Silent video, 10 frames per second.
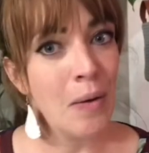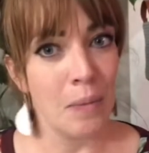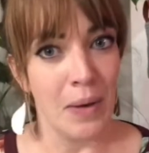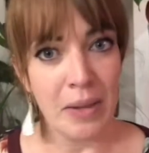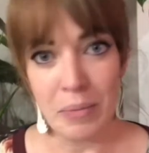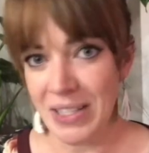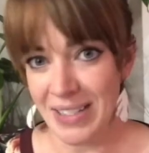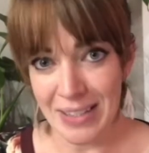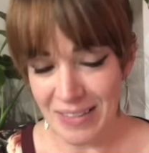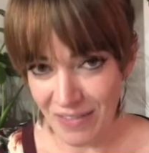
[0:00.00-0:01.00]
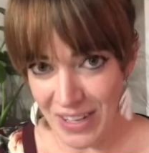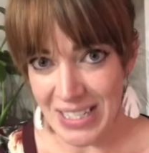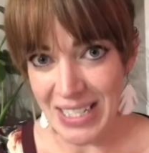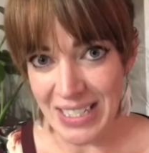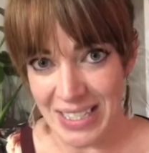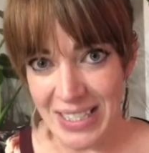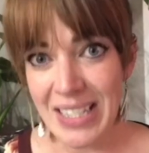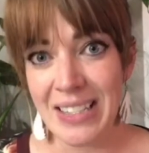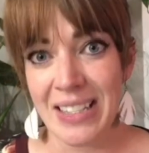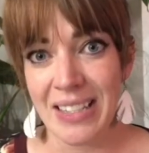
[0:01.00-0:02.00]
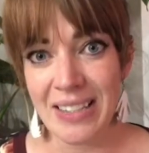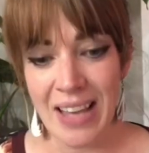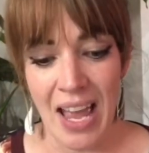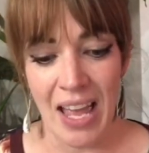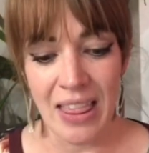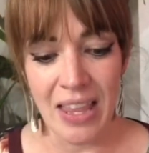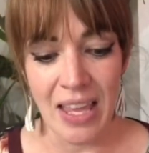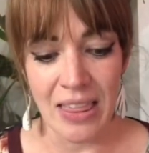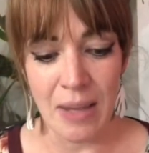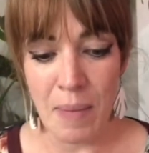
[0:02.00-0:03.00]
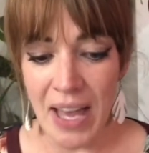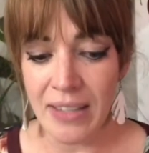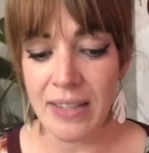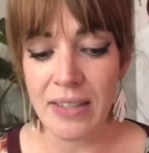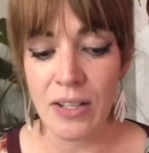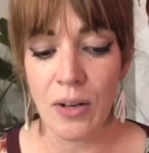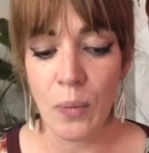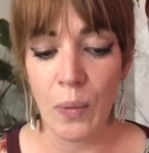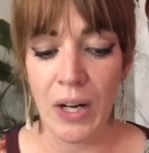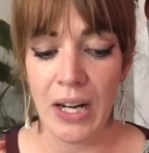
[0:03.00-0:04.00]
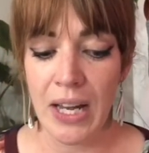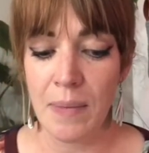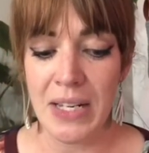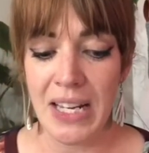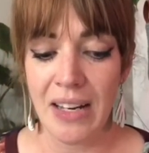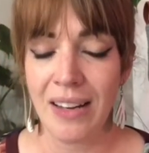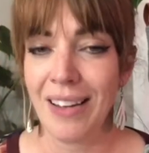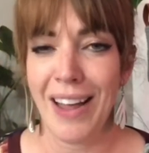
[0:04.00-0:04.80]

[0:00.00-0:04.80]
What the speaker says: with preventing diseases, and that the pests were inhibited.